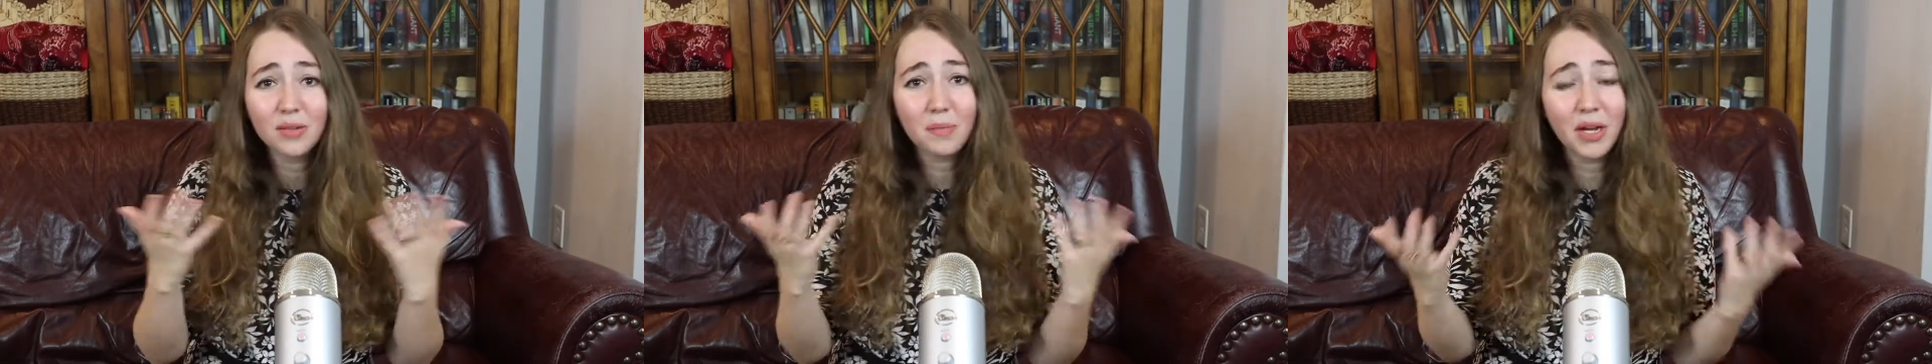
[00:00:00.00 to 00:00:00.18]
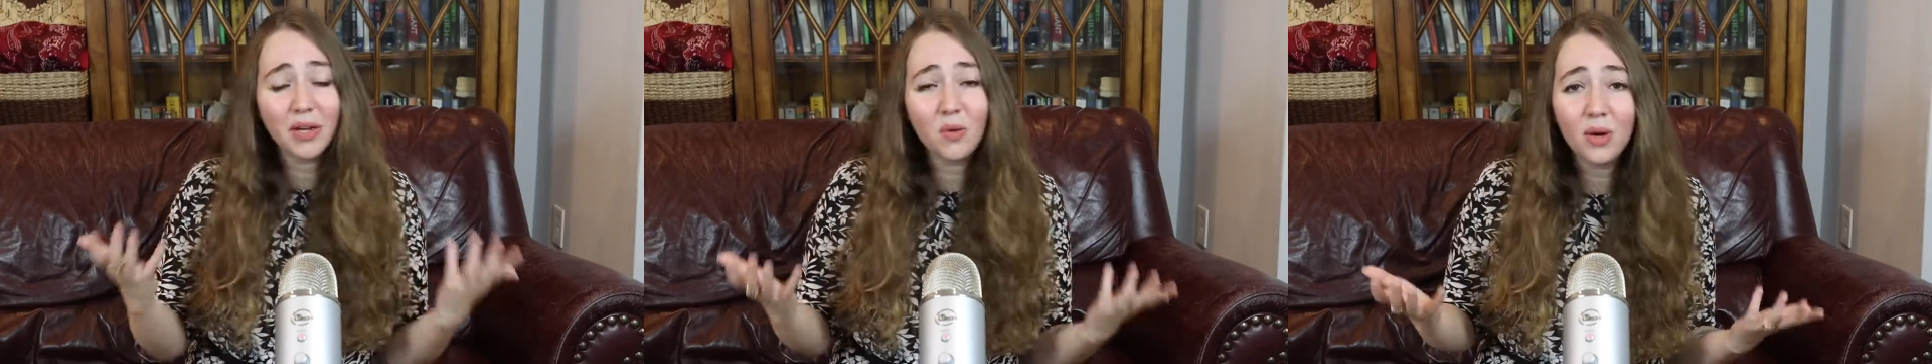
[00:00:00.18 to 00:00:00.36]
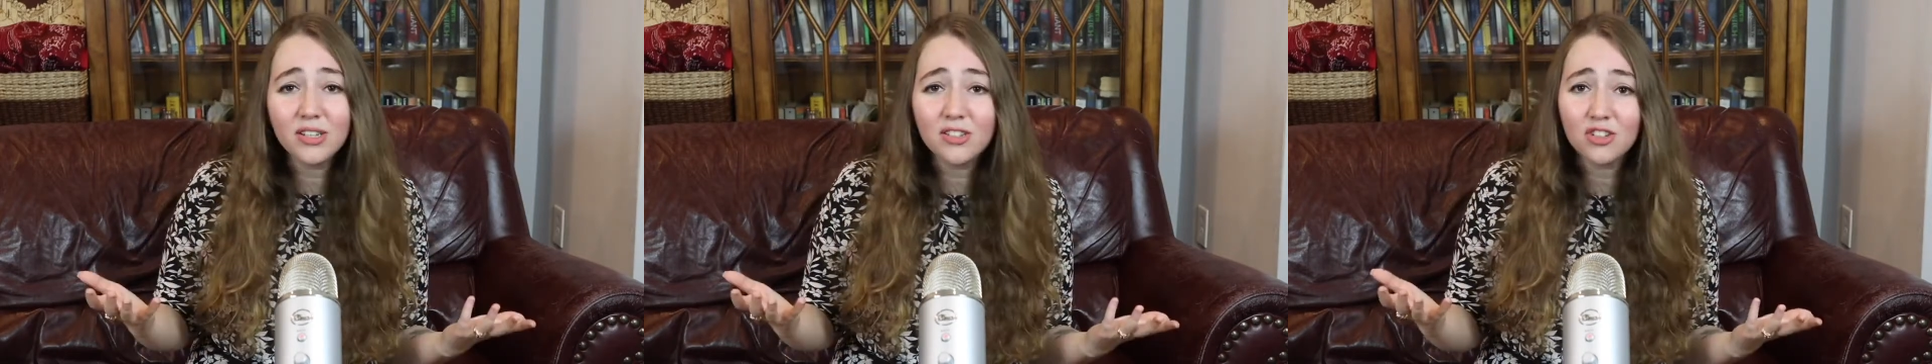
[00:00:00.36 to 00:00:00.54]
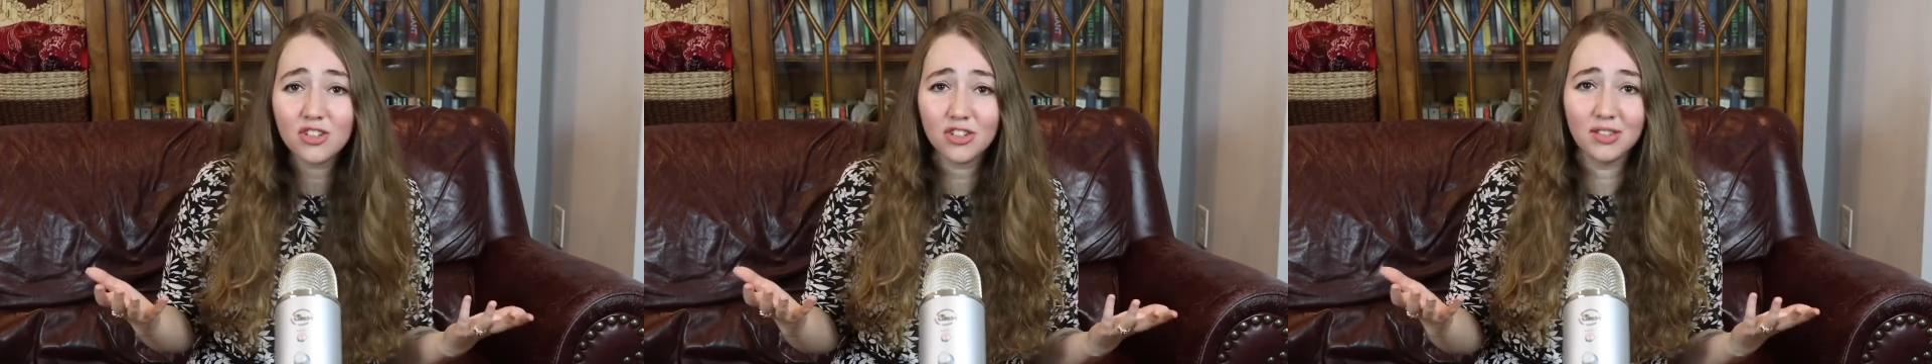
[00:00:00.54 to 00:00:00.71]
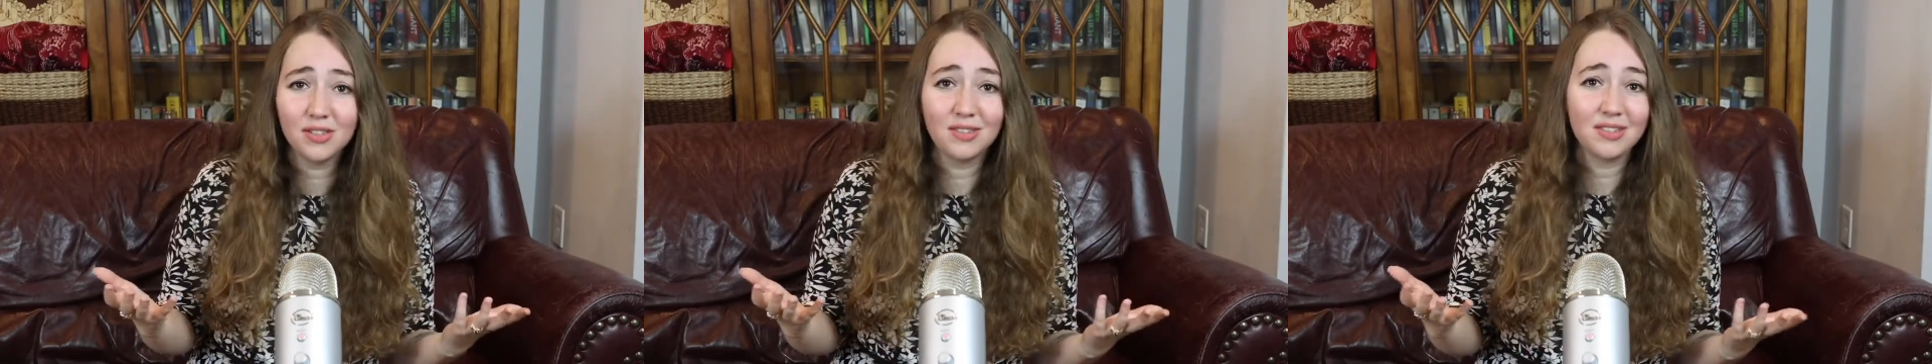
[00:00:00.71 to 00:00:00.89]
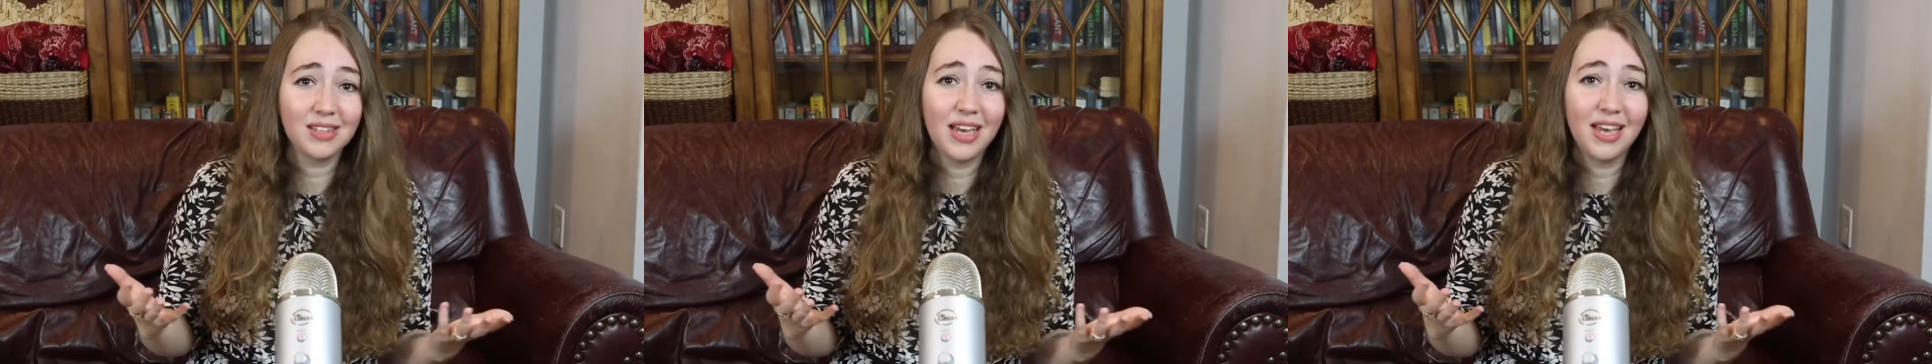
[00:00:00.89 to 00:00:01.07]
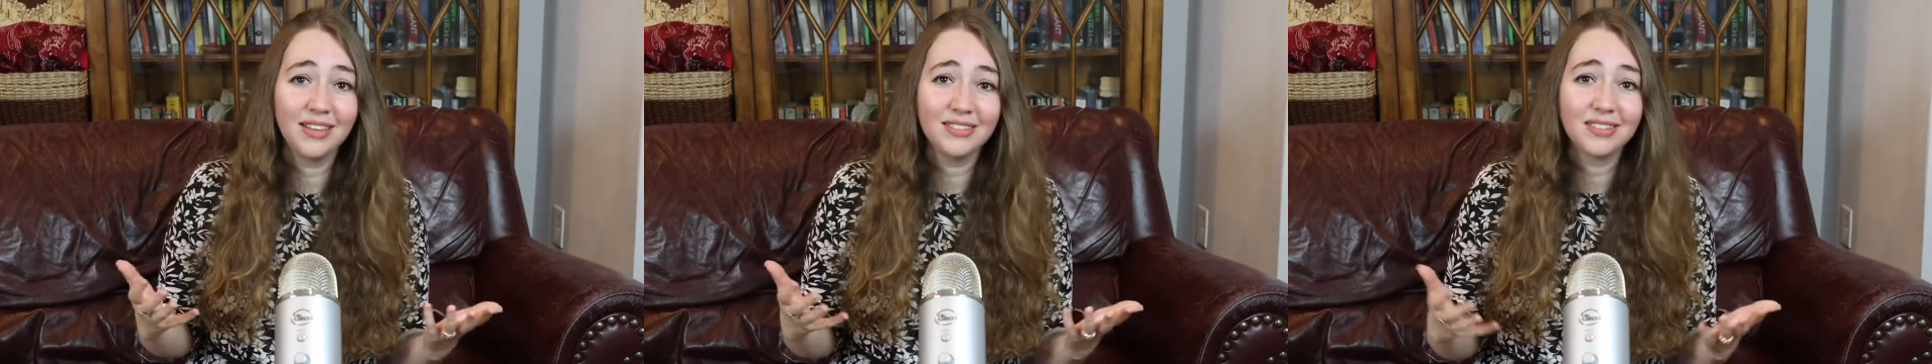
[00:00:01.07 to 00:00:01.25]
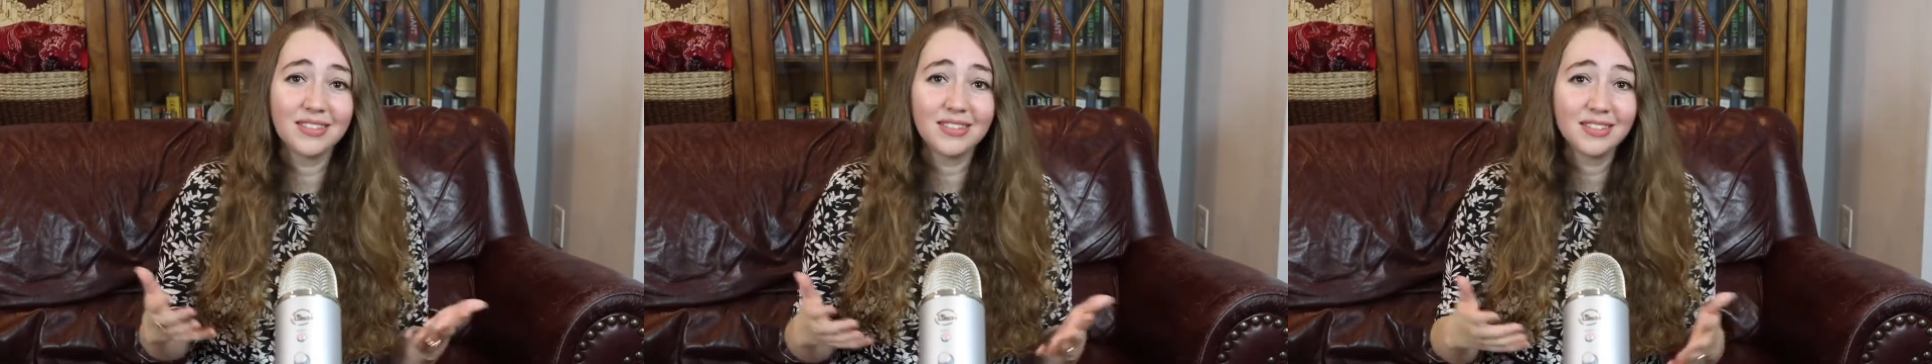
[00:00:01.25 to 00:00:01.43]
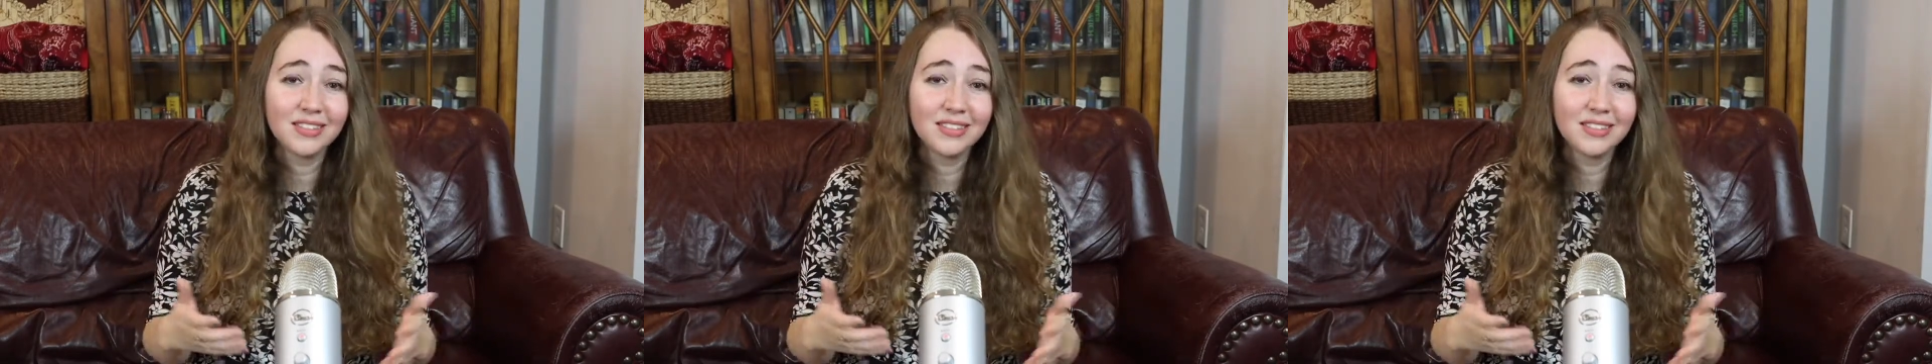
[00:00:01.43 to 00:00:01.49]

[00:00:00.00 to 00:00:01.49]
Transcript: my questions and